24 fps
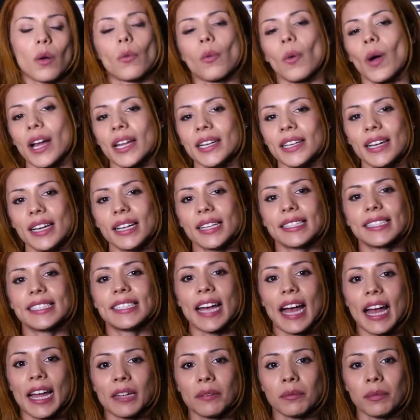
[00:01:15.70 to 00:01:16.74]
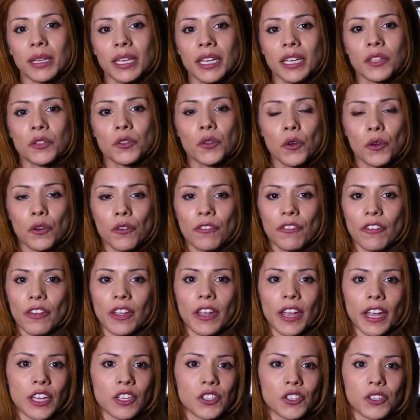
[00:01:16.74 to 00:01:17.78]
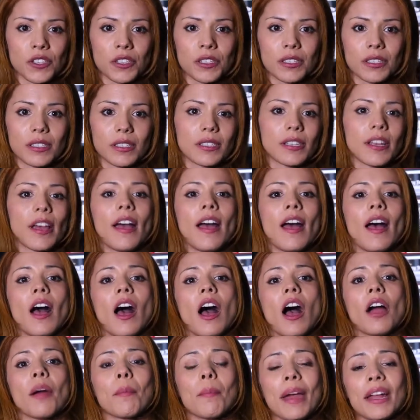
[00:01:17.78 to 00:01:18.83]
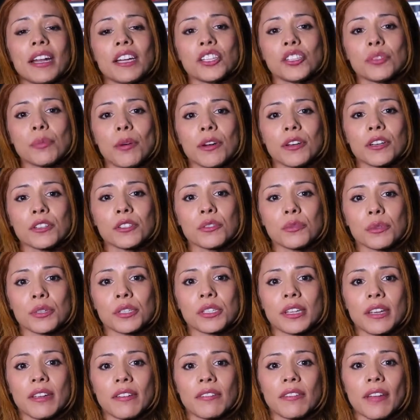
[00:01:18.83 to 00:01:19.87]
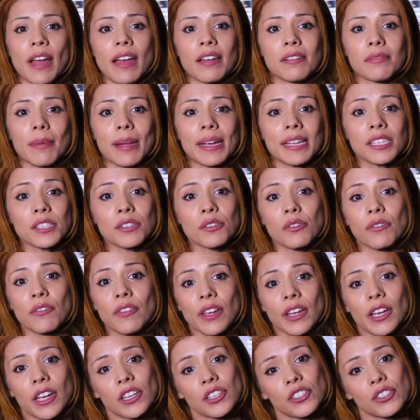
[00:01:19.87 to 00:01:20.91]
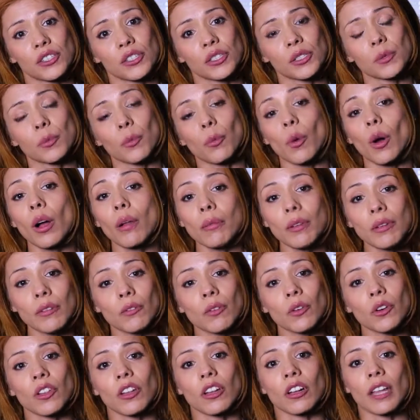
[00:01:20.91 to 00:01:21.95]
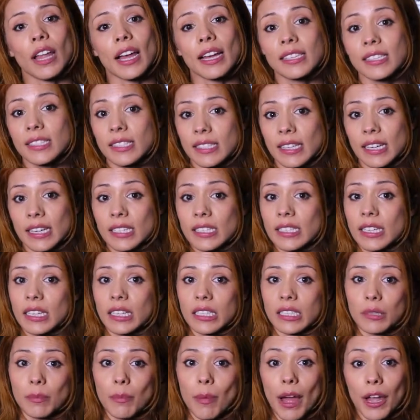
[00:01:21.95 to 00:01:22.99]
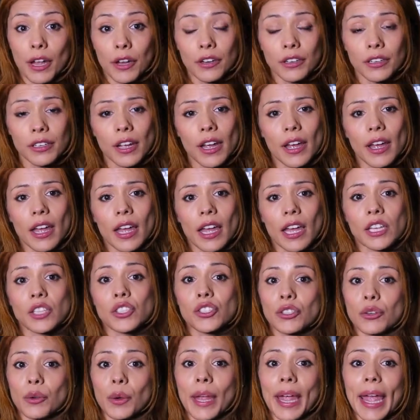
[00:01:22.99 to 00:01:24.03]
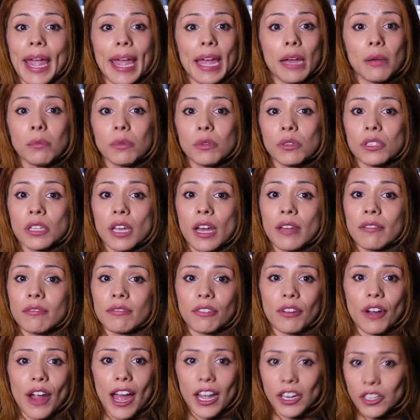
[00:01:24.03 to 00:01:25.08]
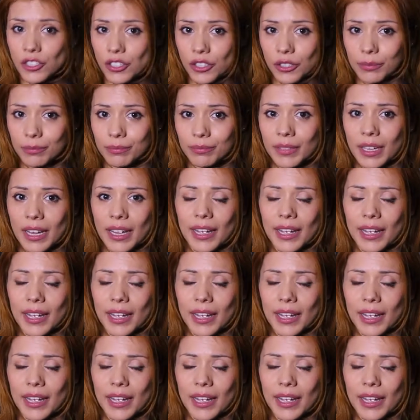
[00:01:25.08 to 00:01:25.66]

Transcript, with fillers: One, timely notifications. Our managed partners receive advance notifications well before their licenses expire, ensuring ample time for action.